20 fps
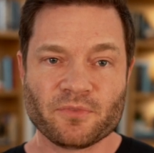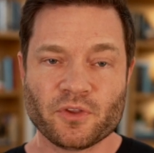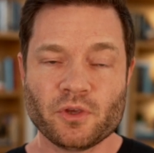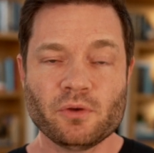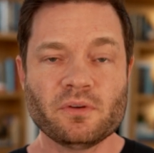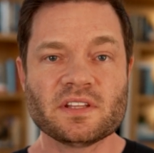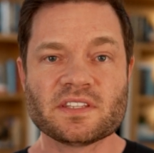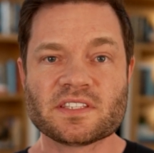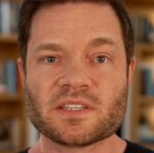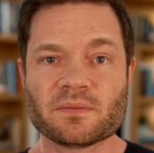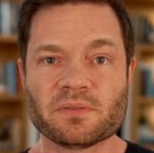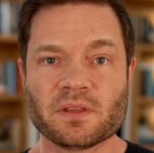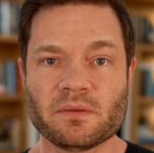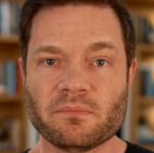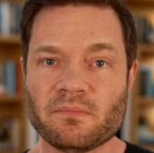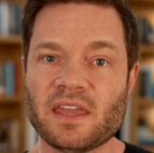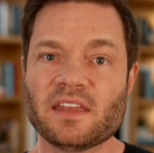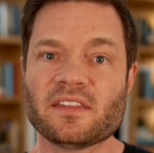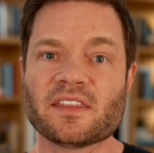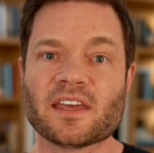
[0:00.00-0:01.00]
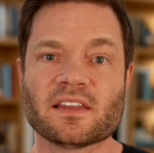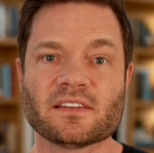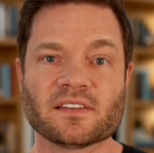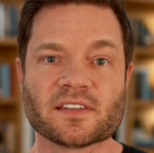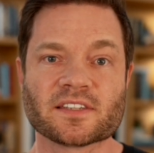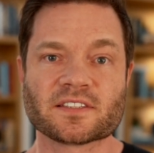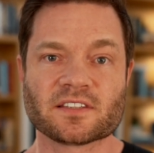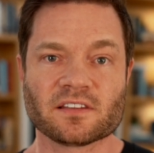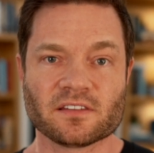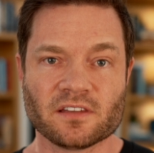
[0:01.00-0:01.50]
you can simply make that
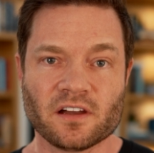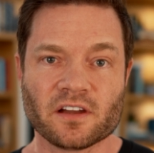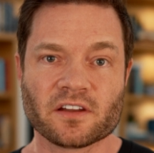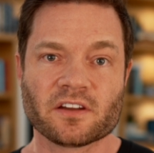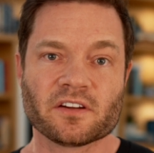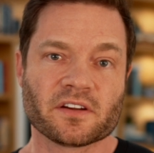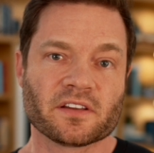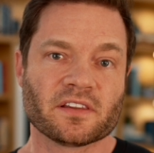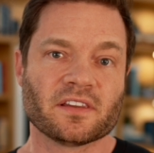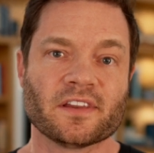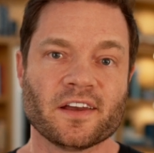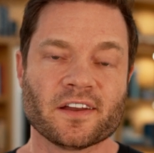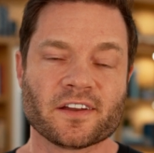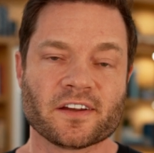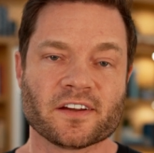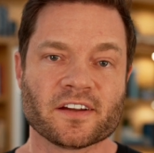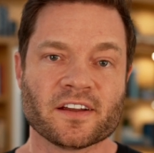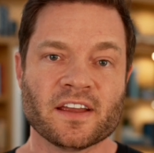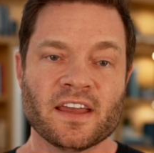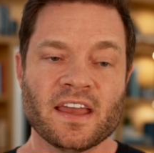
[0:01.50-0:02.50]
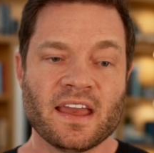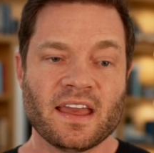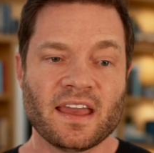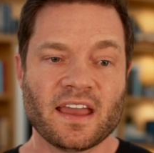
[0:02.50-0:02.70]
list longer and longer,